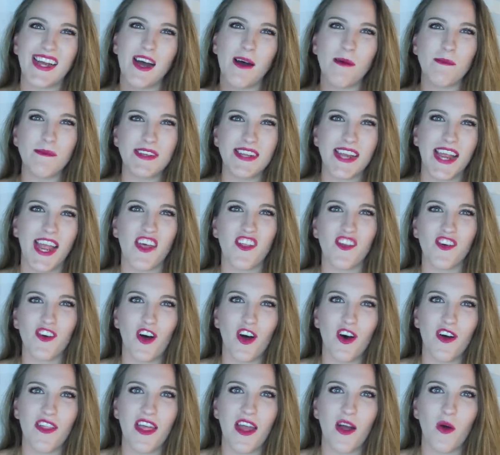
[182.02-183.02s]
come together
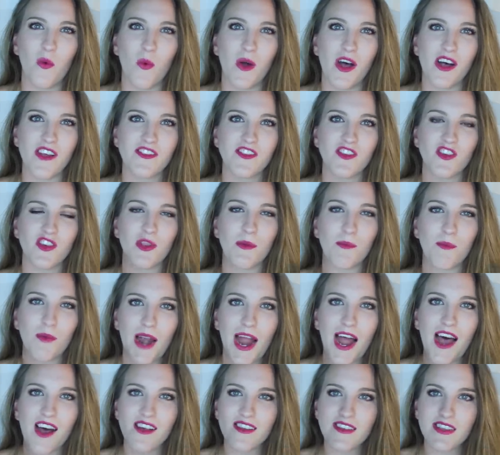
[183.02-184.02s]
all that well. So the
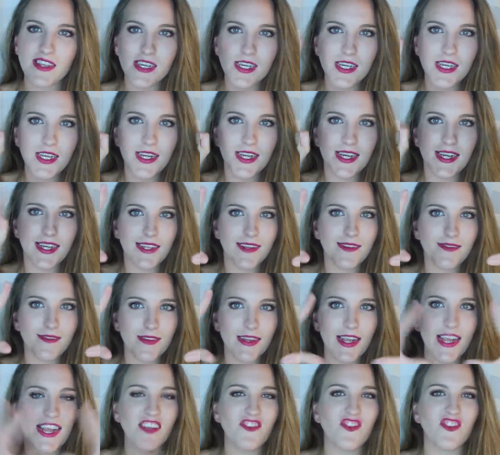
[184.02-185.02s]
brows,
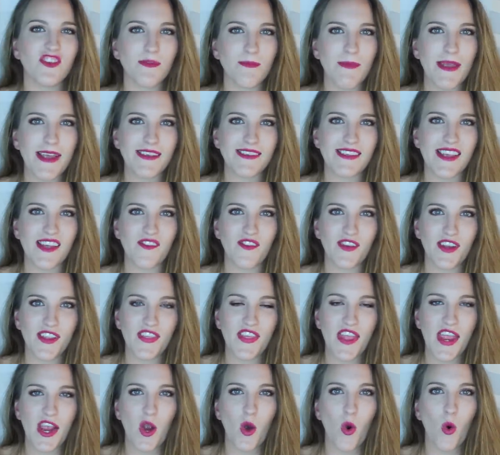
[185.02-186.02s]
it just makes
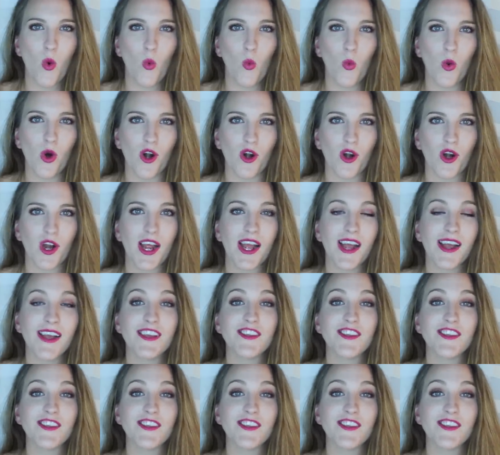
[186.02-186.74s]
everything work.